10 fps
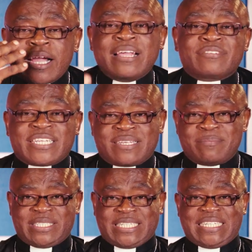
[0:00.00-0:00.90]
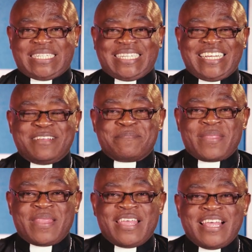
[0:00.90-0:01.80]
gives us a message,
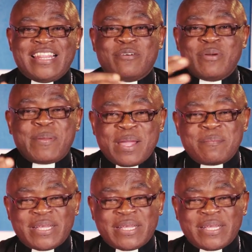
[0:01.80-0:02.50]
the weeping